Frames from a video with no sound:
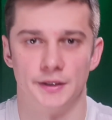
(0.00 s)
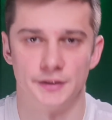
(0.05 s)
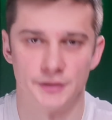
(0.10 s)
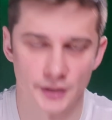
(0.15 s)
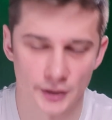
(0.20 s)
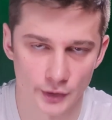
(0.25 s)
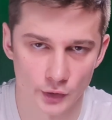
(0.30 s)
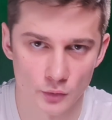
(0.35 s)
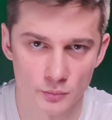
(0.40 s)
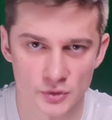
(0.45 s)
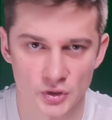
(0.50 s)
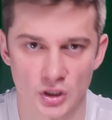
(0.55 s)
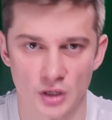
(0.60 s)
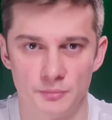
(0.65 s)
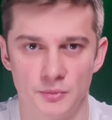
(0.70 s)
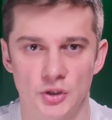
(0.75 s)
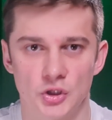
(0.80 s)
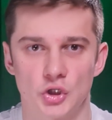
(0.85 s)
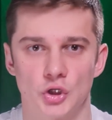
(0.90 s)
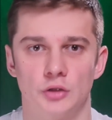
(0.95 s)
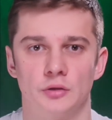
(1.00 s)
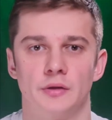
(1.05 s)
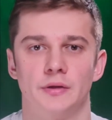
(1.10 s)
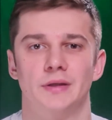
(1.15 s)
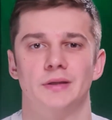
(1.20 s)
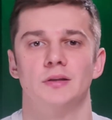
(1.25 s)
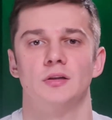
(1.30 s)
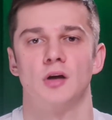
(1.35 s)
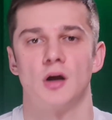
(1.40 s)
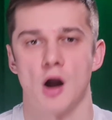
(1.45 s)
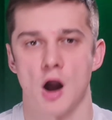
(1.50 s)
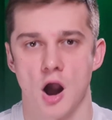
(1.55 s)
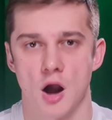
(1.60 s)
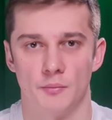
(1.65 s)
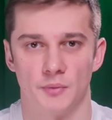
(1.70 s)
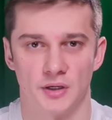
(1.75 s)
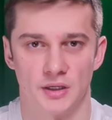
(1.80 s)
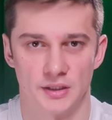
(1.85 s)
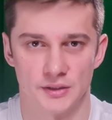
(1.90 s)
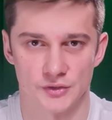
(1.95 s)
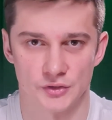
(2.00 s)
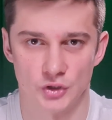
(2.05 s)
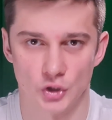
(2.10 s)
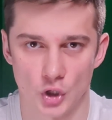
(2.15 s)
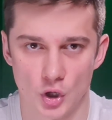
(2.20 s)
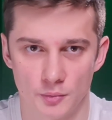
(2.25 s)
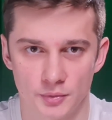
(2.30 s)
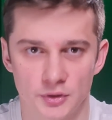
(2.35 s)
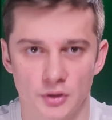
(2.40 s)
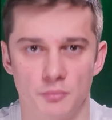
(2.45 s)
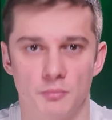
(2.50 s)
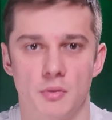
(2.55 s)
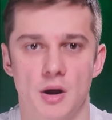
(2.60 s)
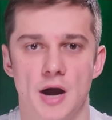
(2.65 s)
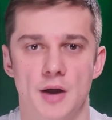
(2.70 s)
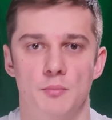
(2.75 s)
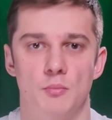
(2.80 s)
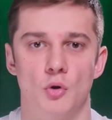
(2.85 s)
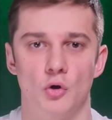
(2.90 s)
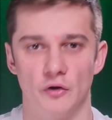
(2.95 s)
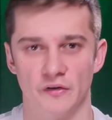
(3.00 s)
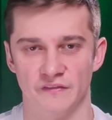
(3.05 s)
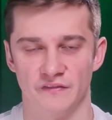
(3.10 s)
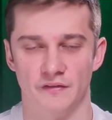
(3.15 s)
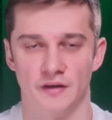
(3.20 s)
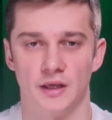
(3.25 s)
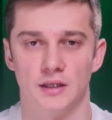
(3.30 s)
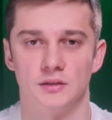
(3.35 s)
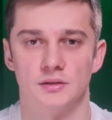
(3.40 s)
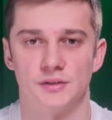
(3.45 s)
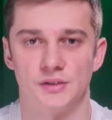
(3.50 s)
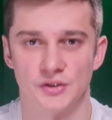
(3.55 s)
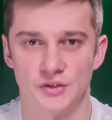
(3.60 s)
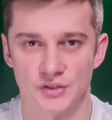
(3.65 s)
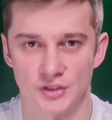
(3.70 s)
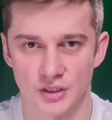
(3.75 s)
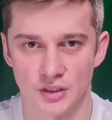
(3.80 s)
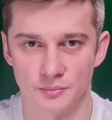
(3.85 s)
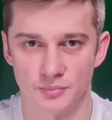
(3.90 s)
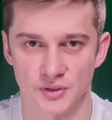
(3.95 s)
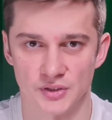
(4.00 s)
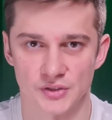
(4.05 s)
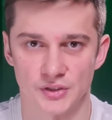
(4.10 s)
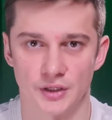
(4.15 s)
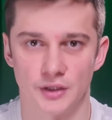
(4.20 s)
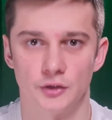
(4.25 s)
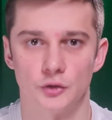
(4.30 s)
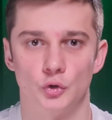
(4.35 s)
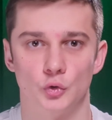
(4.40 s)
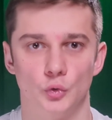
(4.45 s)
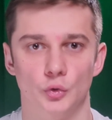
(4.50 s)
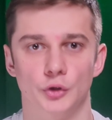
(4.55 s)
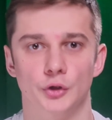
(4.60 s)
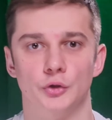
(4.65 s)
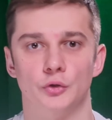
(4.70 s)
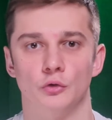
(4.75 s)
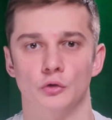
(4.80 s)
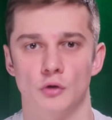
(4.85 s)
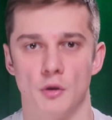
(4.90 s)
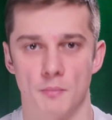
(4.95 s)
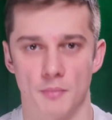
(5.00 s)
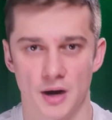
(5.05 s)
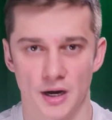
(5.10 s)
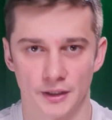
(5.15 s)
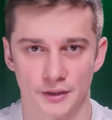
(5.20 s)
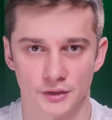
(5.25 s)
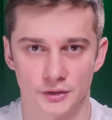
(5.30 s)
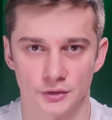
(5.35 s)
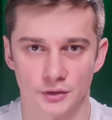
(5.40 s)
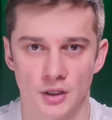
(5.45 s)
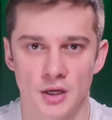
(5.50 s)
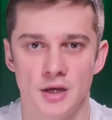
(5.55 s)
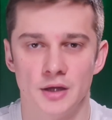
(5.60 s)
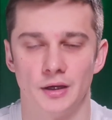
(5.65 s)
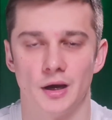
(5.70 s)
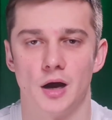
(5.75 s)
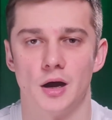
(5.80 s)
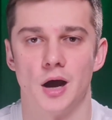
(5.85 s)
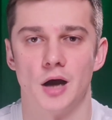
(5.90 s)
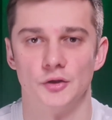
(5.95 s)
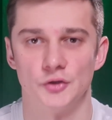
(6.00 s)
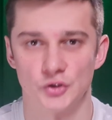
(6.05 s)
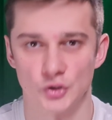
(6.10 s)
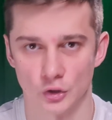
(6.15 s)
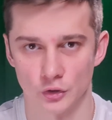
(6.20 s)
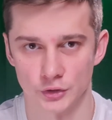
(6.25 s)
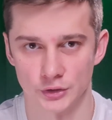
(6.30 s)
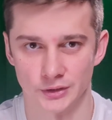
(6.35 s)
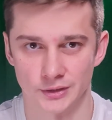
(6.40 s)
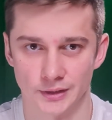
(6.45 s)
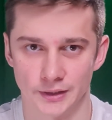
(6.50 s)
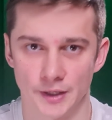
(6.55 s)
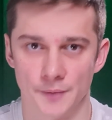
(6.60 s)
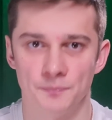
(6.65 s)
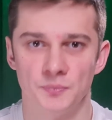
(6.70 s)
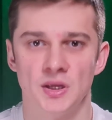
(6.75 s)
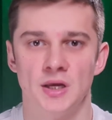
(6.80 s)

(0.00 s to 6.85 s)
Ethereum's commission income has dropped by more than 16% due to market uncertainty.